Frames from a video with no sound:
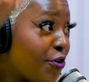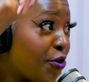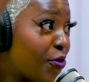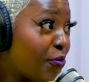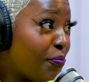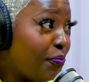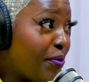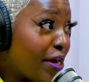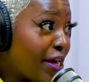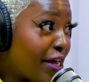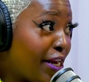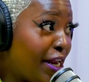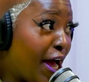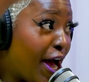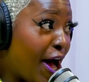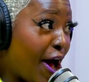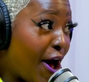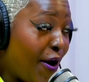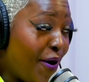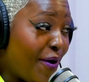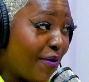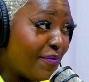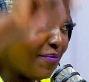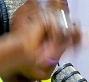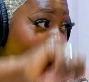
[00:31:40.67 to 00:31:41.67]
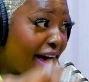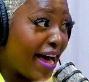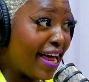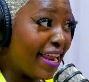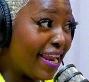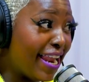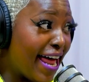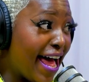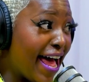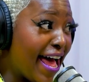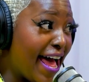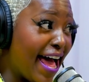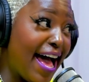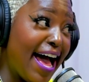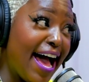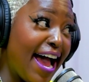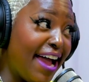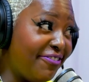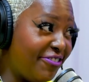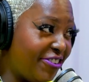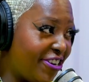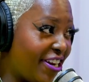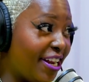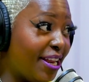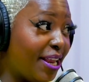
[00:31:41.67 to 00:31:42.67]
you been all my
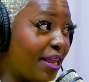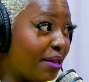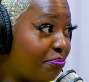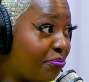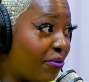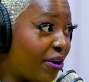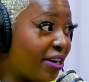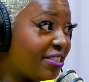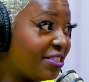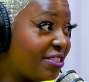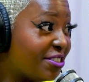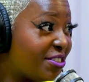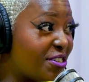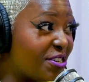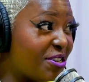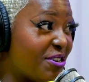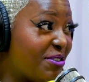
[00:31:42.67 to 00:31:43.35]
life? And then I break,